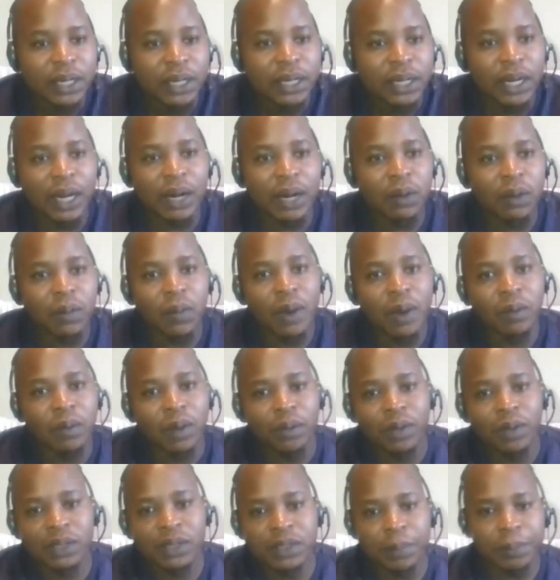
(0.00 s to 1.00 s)

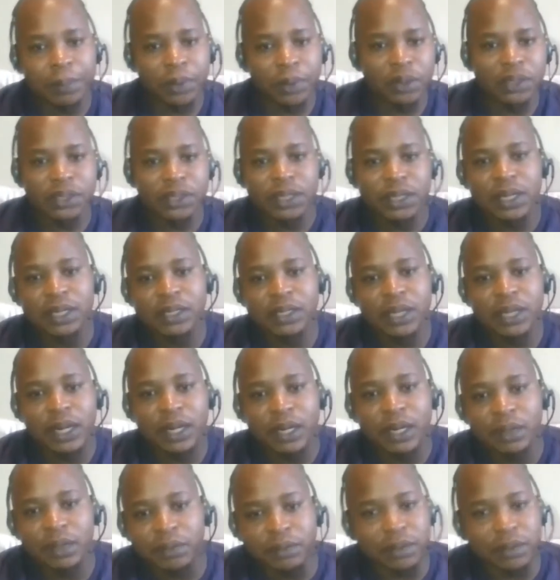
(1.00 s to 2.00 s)
What was the process
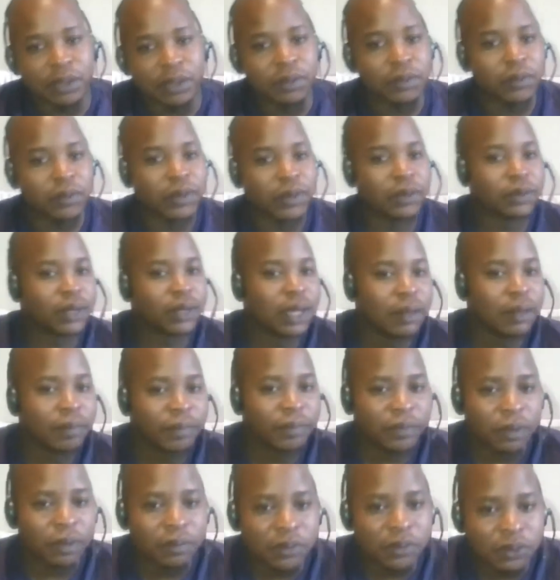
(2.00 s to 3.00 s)
like when you came
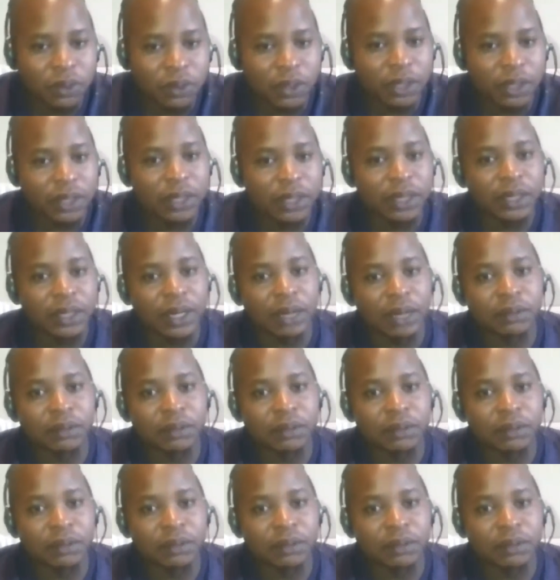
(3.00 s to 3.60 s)
from Scotland?